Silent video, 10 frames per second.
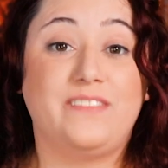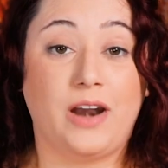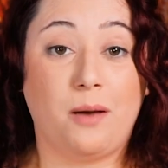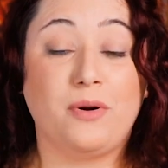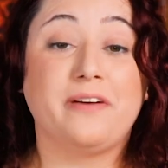
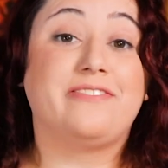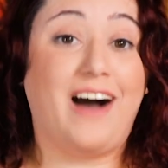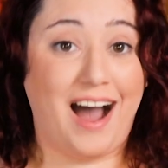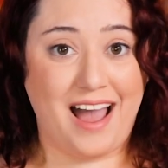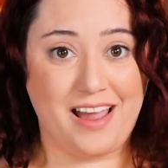Number
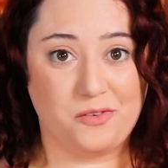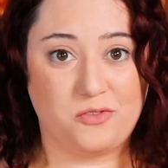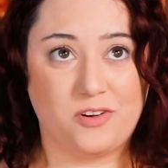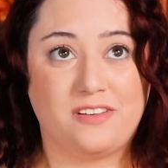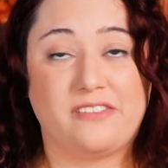five,
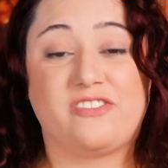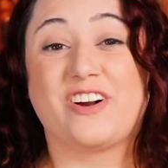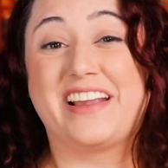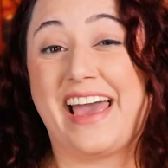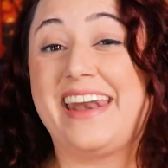
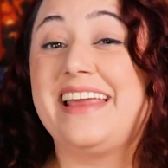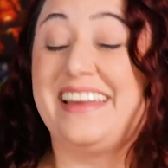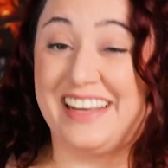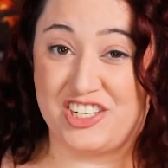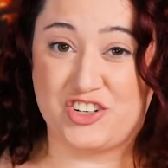forgetting
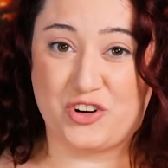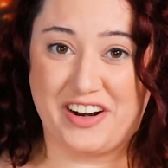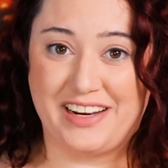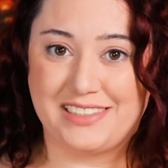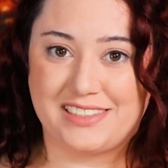
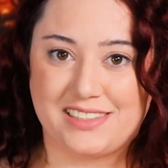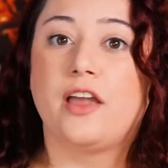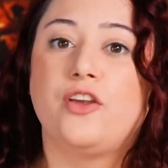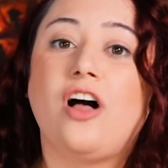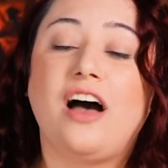injuries
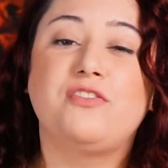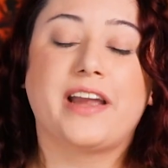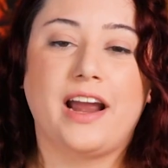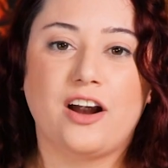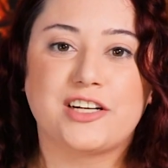you'll have a
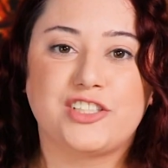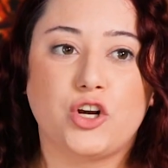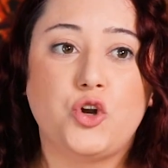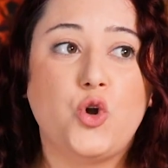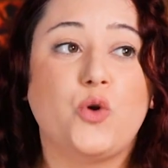
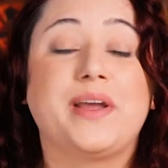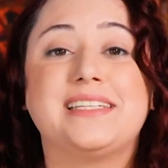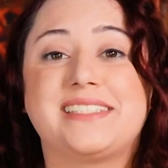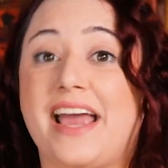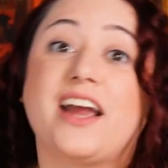character who
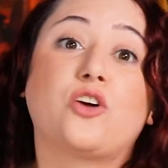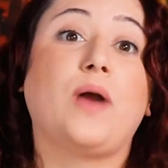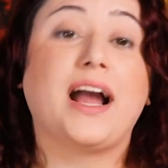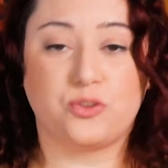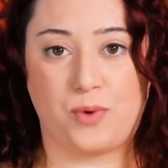gets a
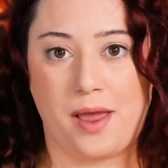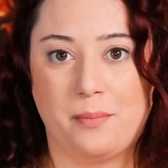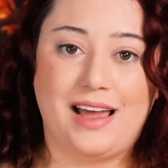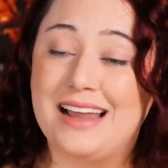cracked rib.